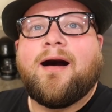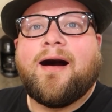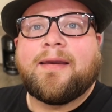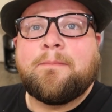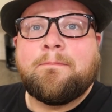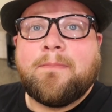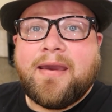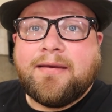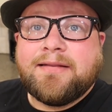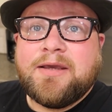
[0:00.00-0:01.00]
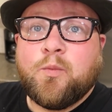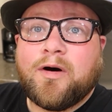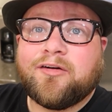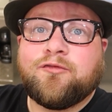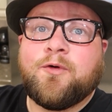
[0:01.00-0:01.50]
I mainly
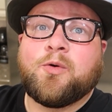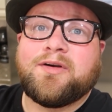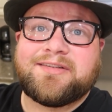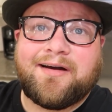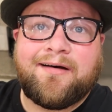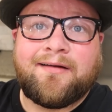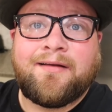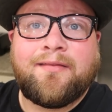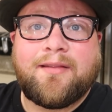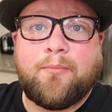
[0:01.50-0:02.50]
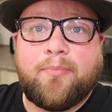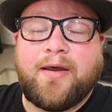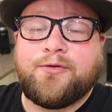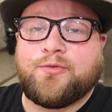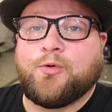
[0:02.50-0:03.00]
want to focus on the
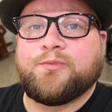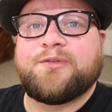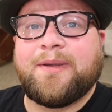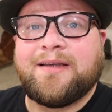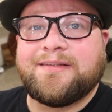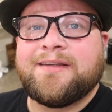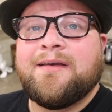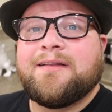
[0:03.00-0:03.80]
bedrooms because